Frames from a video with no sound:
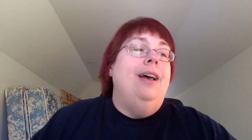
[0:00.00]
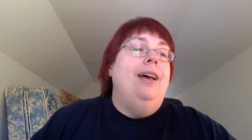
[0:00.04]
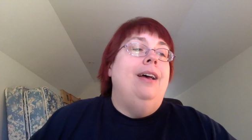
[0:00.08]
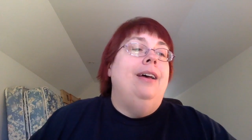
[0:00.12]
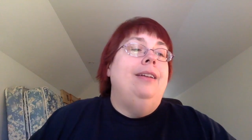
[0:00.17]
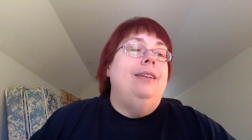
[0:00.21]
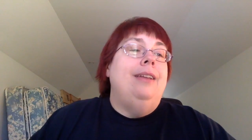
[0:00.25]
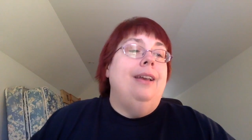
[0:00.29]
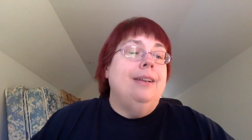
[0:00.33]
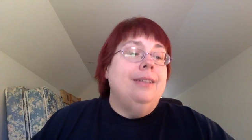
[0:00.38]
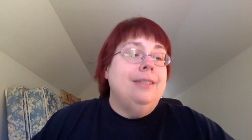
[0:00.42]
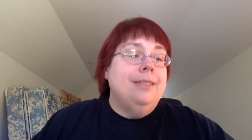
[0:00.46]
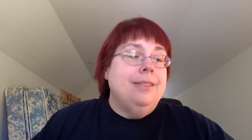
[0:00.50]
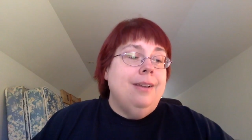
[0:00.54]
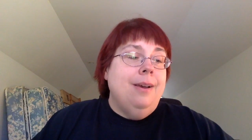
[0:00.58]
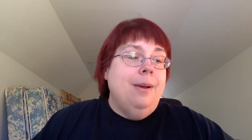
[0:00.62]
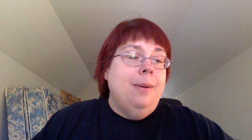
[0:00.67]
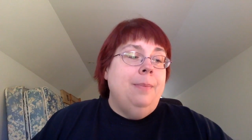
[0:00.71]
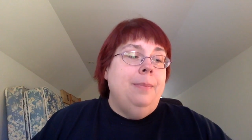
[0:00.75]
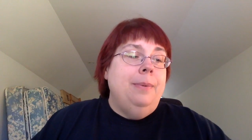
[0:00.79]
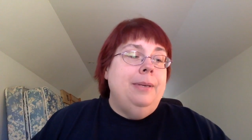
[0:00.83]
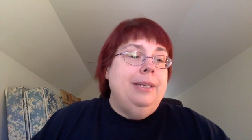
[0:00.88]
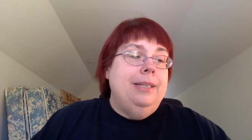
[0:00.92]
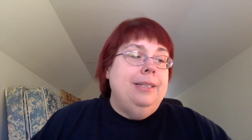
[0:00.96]
Next
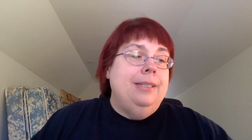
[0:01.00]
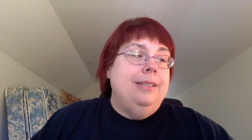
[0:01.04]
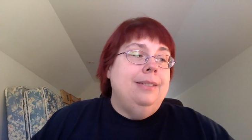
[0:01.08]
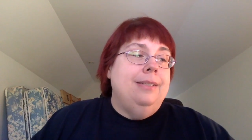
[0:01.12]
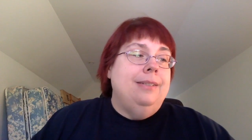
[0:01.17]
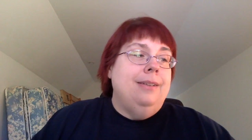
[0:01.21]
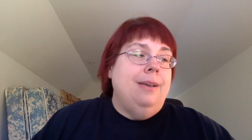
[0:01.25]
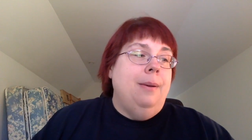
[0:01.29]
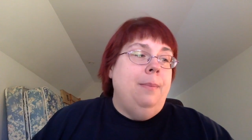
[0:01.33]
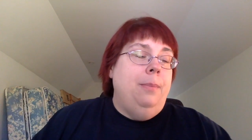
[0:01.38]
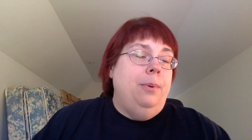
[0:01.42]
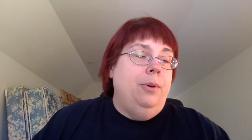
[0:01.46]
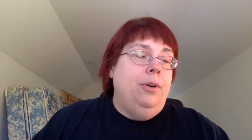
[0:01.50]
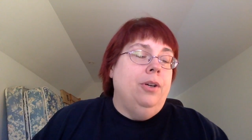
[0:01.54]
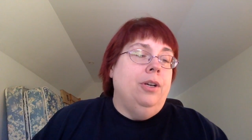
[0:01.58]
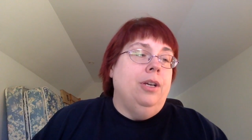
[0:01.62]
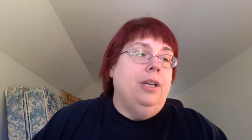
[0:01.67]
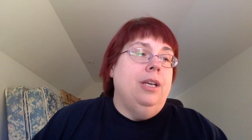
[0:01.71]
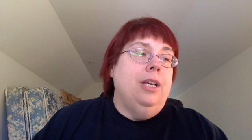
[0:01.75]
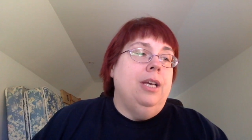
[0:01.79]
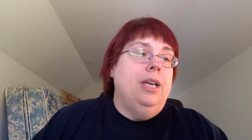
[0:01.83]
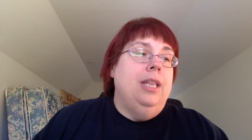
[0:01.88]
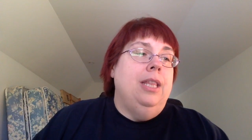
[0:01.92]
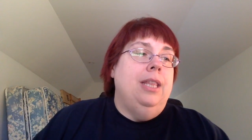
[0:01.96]
up is a
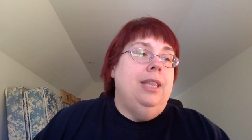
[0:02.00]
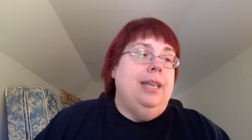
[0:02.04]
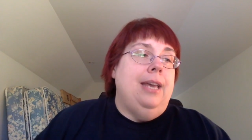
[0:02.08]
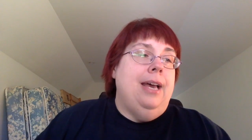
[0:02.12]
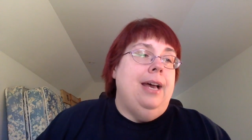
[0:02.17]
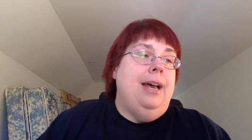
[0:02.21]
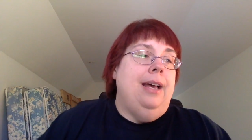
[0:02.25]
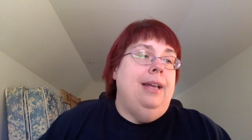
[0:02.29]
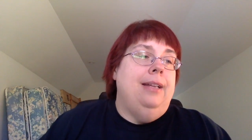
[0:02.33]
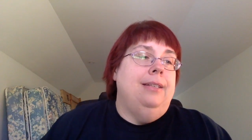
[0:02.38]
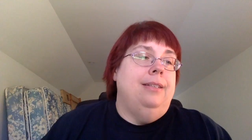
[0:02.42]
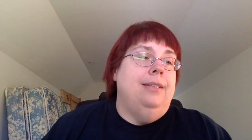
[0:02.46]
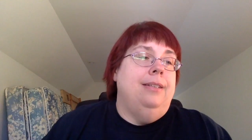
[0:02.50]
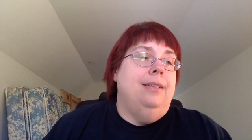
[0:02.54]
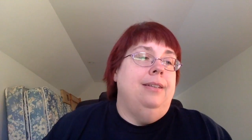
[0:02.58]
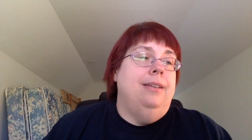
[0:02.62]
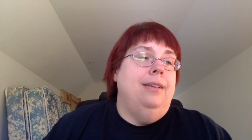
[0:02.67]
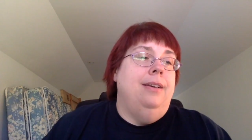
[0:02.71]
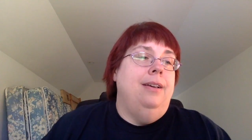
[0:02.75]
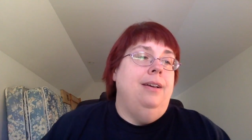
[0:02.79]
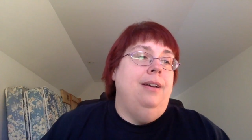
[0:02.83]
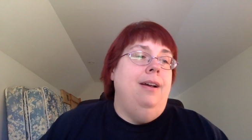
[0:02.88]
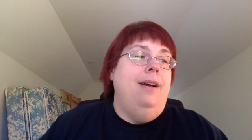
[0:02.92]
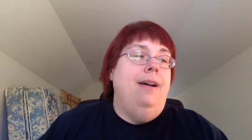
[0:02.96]
book that
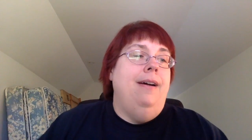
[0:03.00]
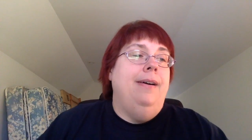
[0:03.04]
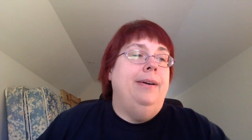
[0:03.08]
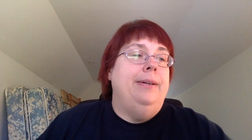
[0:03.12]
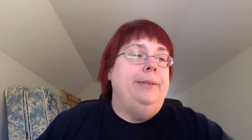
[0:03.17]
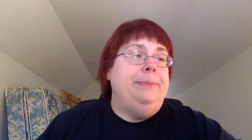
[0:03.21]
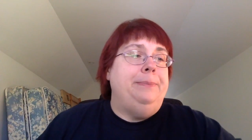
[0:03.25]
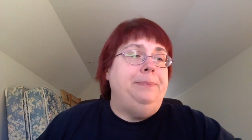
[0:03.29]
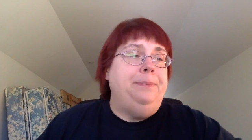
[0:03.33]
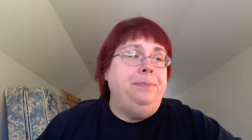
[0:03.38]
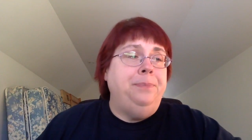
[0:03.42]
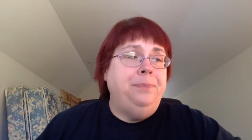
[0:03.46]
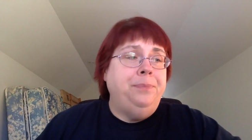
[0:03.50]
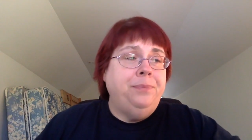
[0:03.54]
I'm